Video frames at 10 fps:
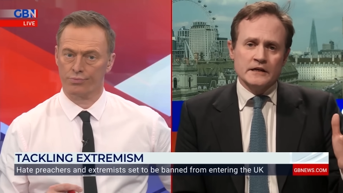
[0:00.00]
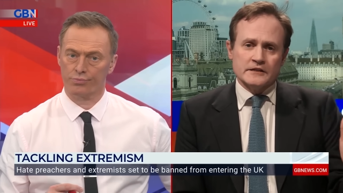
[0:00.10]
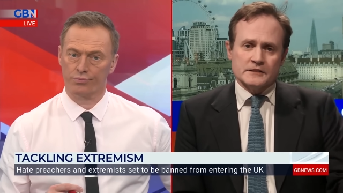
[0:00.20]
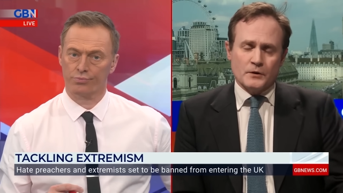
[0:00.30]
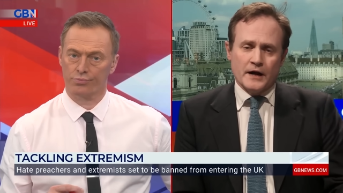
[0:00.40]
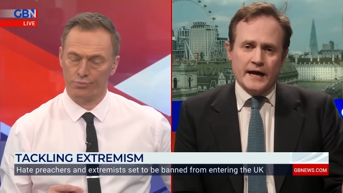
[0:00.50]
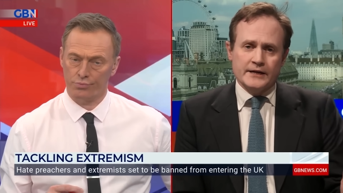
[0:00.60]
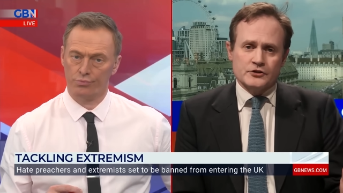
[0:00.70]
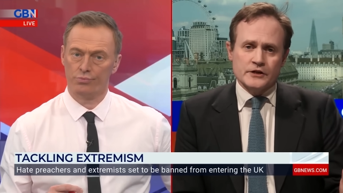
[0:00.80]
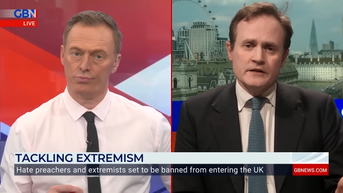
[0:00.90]
Speaker 1: spread
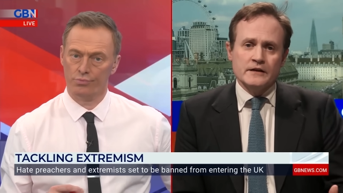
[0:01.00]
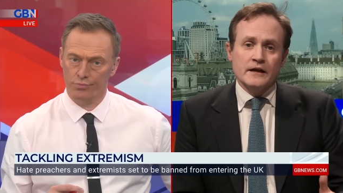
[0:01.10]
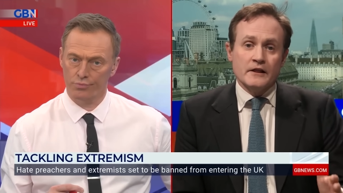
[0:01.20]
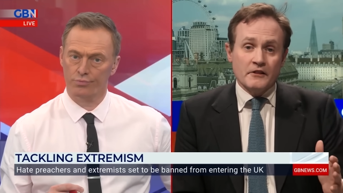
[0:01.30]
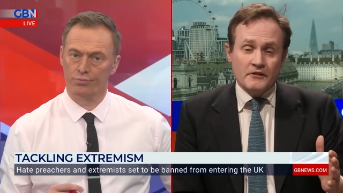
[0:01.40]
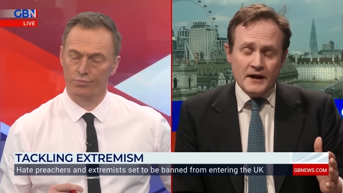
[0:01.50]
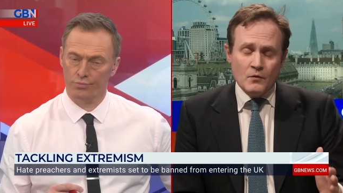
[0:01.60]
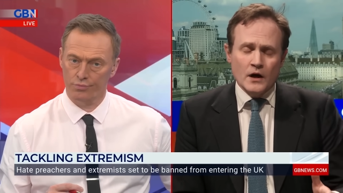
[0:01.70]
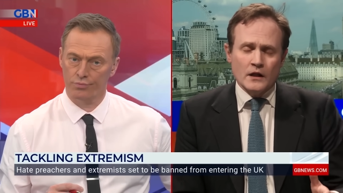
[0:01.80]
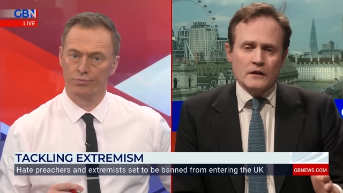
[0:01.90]
hatred, they
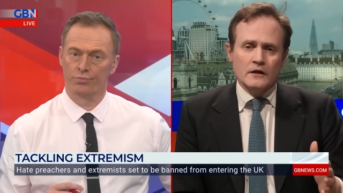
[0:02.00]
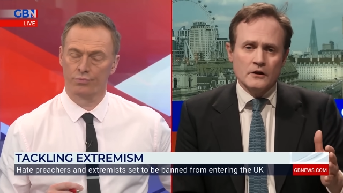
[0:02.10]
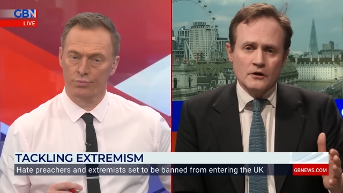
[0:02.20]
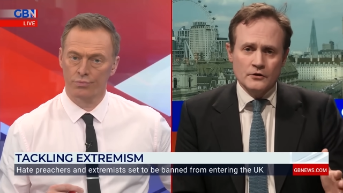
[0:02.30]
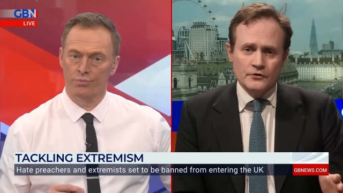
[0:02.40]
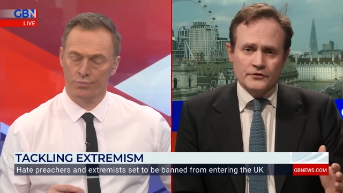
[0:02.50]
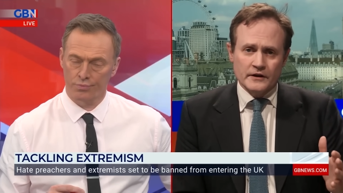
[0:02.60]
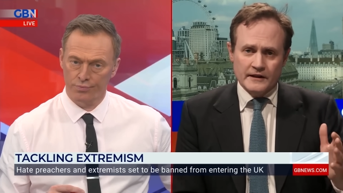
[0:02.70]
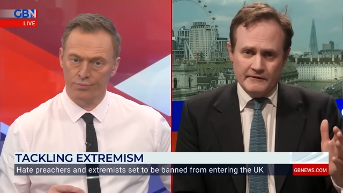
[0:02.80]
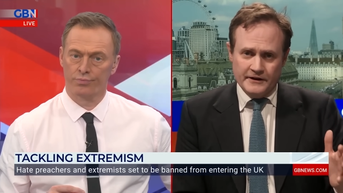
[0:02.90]
will lose
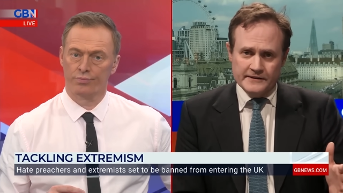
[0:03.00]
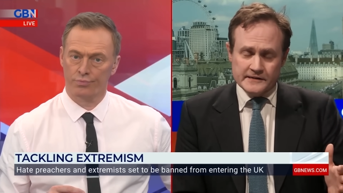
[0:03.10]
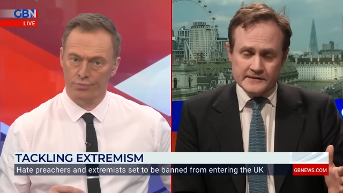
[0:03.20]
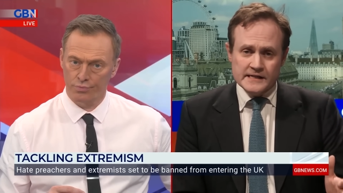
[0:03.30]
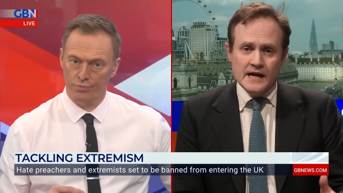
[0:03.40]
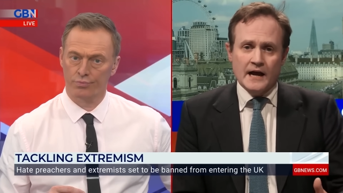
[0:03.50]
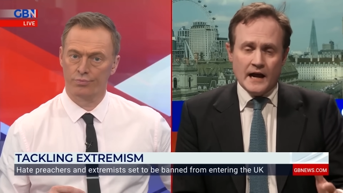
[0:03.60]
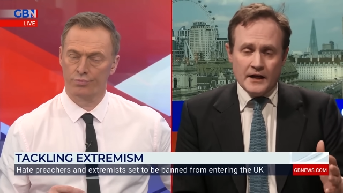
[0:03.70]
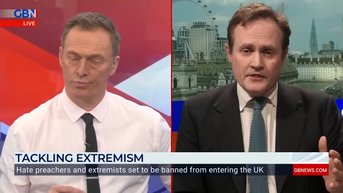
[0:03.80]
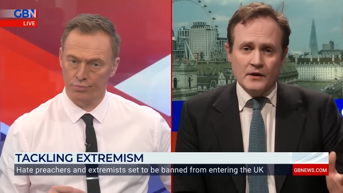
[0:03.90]
their visas
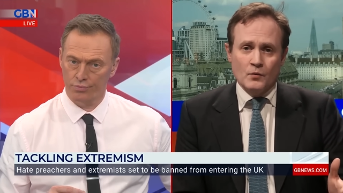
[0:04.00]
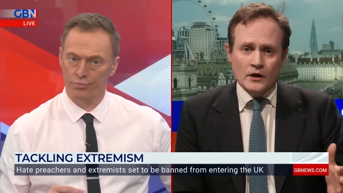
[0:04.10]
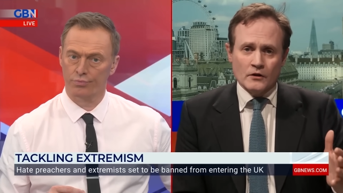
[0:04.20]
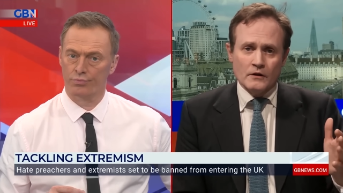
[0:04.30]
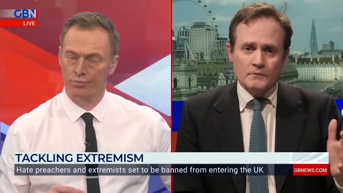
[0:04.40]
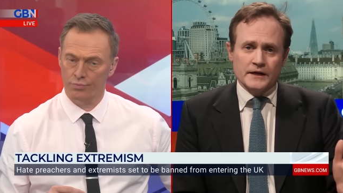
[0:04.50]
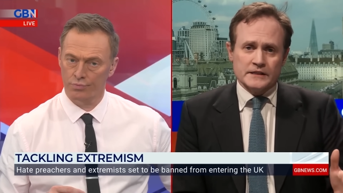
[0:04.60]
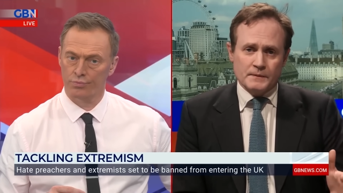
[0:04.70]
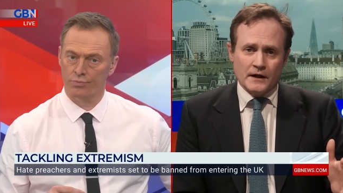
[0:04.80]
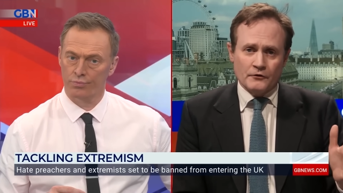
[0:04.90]
and they will be
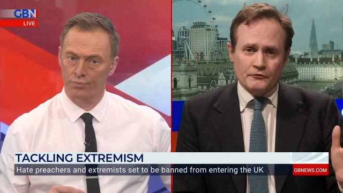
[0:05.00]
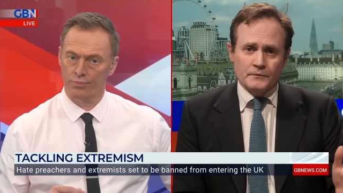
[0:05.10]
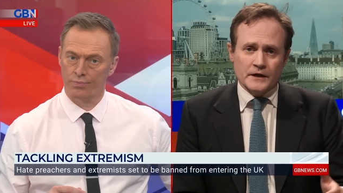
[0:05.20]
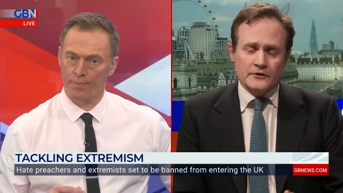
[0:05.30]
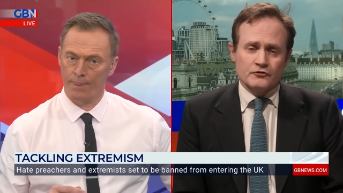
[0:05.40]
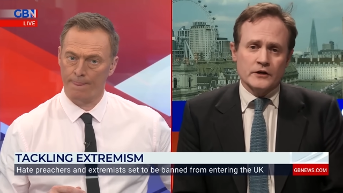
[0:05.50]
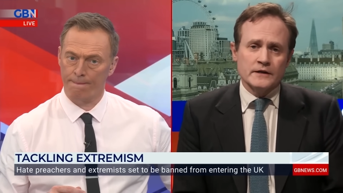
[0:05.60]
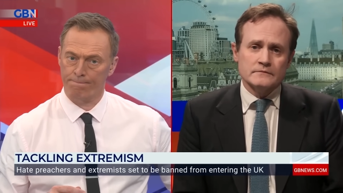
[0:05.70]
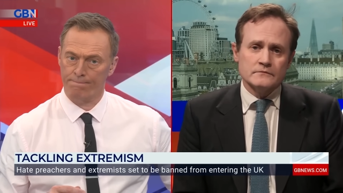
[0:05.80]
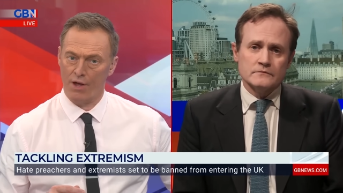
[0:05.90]
expelled from the country.
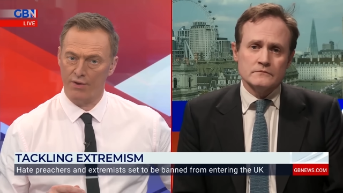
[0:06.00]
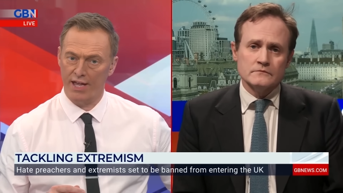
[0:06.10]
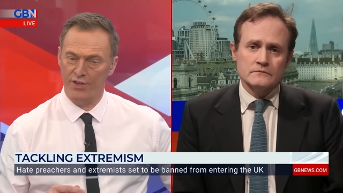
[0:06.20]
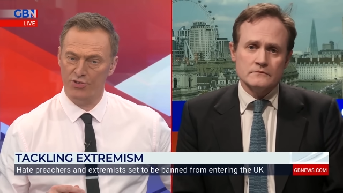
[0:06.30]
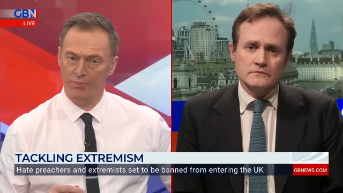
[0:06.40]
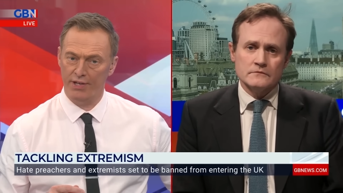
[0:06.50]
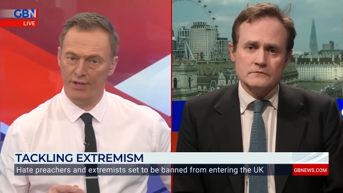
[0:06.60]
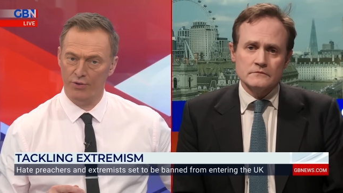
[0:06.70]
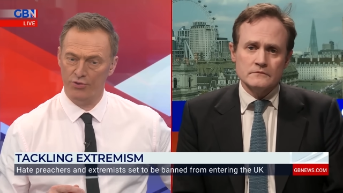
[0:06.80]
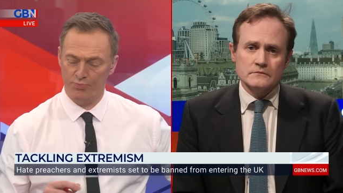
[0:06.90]
Speaker 2: OK,
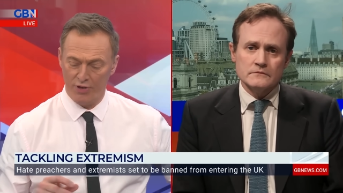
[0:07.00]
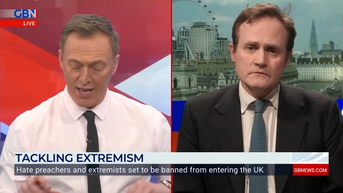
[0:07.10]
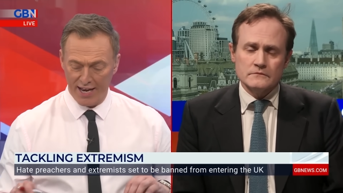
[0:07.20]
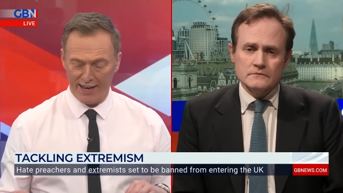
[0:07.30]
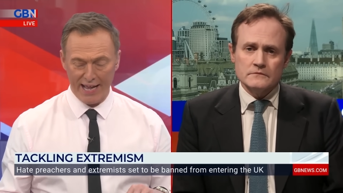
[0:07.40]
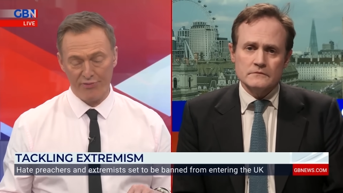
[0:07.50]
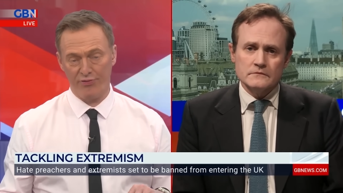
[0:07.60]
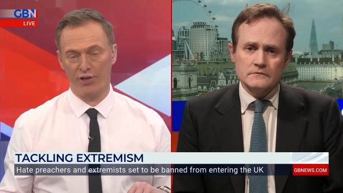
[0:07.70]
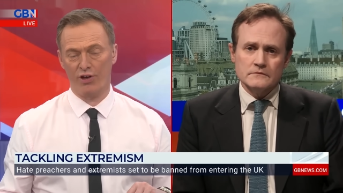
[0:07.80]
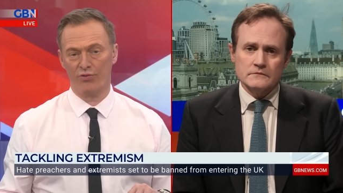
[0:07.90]
somebody who's
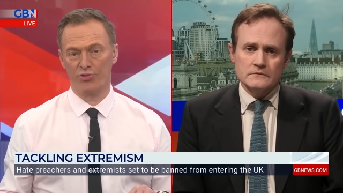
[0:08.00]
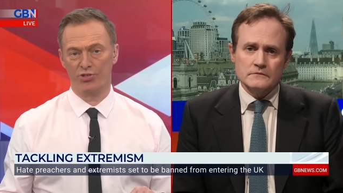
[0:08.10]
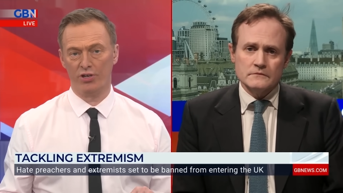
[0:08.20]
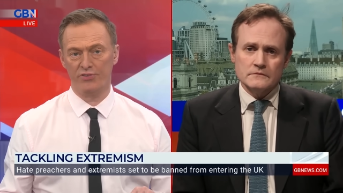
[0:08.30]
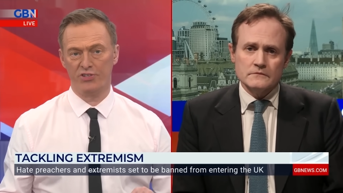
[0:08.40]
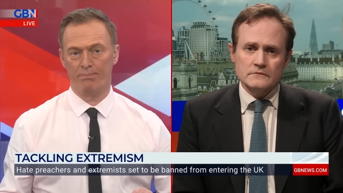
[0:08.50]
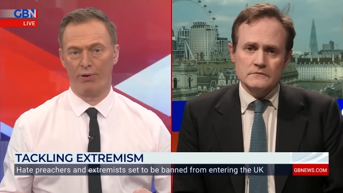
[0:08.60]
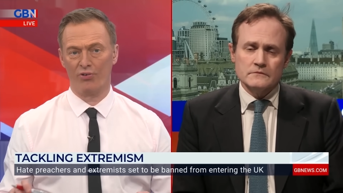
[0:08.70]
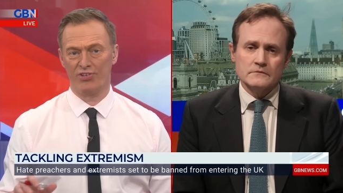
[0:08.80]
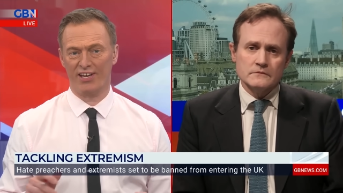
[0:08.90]
left the Conservative
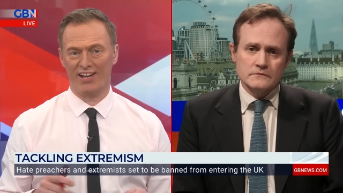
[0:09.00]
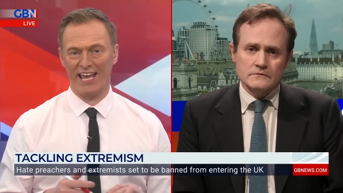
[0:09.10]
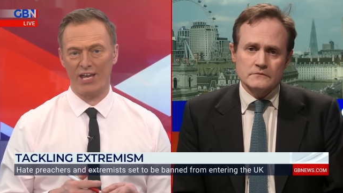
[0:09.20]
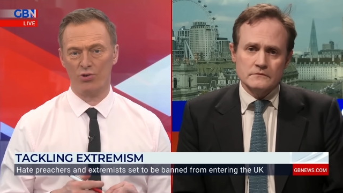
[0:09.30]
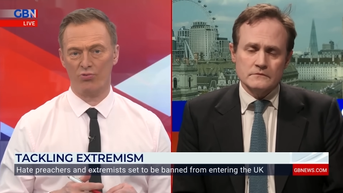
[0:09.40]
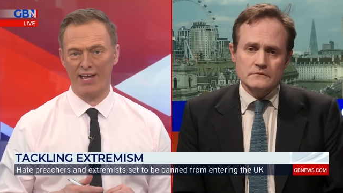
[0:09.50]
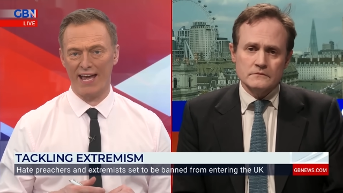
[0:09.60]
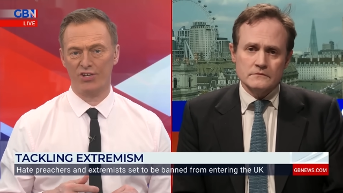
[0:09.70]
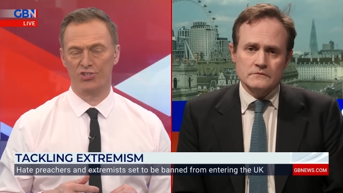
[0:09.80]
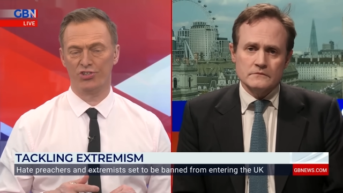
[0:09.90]
Party. Can I get your
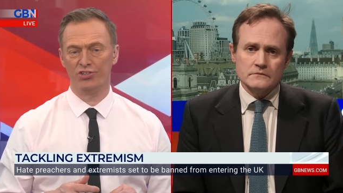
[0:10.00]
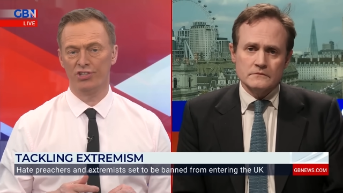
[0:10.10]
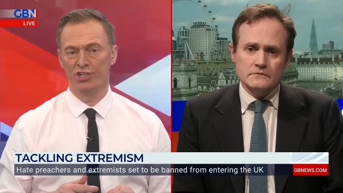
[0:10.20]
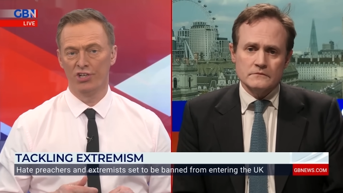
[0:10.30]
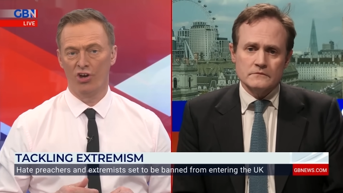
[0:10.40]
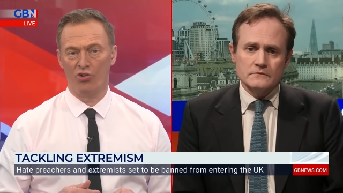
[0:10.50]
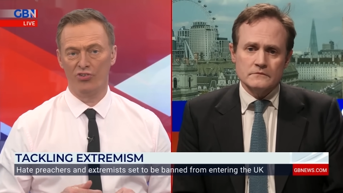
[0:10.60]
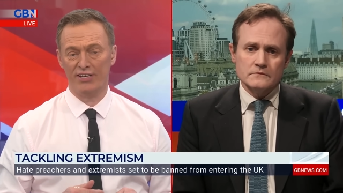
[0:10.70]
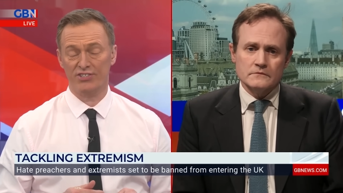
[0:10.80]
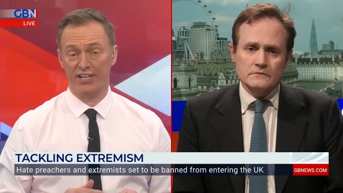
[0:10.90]
reaction
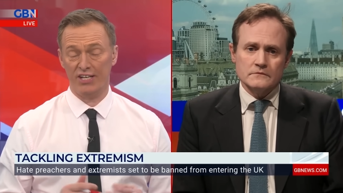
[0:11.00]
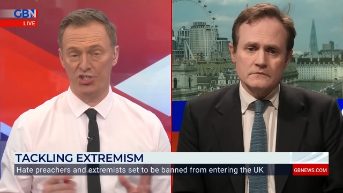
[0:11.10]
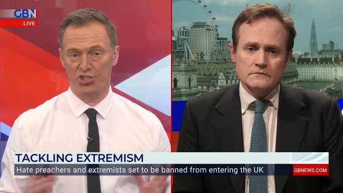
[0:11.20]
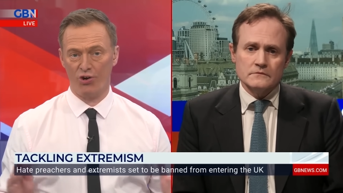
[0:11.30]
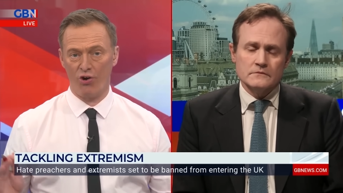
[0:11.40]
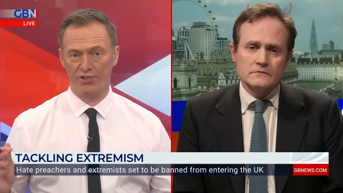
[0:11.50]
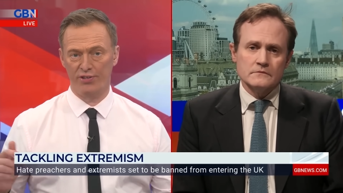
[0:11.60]
on yesterday's shock